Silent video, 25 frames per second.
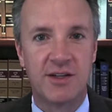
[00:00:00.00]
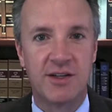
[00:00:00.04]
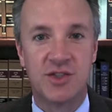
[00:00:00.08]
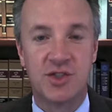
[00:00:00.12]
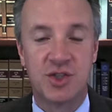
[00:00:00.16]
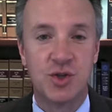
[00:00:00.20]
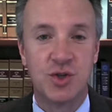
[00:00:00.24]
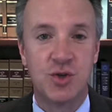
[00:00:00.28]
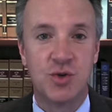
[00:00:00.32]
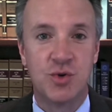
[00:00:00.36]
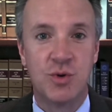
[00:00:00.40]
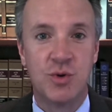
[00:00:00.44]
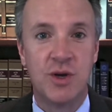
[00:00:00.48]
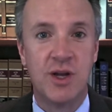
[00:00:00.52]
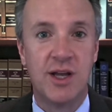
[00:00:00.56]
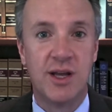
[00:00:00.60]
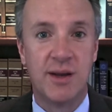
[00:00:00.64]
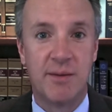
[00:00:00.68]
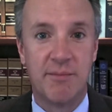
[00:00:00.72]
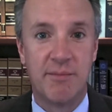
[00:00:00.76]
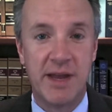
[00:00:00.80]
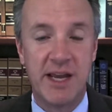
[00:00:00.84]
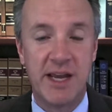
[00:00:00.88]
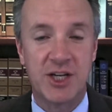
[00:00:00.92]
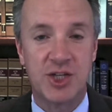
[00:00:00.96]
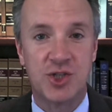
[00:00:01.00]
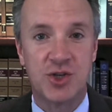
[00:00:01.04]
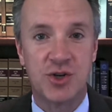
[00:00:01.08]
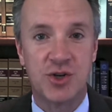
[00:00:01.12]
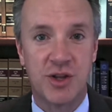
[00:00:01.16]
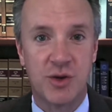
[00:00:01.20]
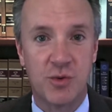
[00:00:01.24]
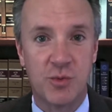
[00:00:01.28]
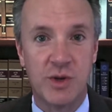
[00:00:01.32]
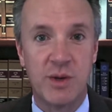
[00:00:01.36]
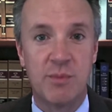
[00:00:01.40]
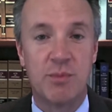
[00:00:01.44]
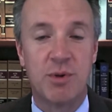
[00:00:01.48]
to make sure
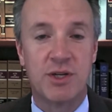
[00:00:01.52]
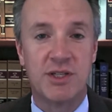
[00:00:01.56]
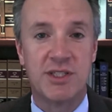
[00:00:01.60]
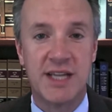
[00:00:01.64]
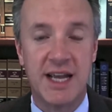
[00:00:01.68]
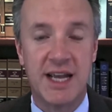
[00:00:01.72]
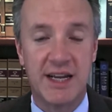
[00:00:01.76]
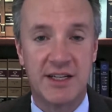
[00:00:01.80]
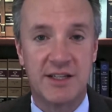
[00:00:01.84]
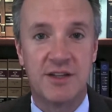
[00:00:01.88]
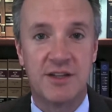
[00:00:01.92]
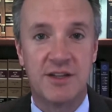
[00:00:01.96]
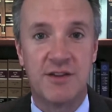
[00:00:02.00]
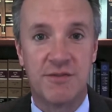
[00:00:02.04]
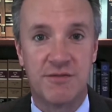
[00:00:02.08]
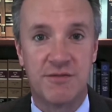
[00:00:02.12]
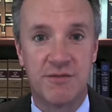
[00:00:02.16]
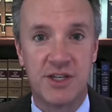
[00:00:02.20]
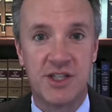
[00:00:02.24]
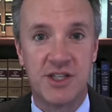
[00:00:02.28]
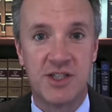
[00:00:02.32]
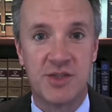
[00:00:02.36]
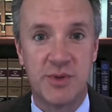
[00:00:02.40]
that we protect the free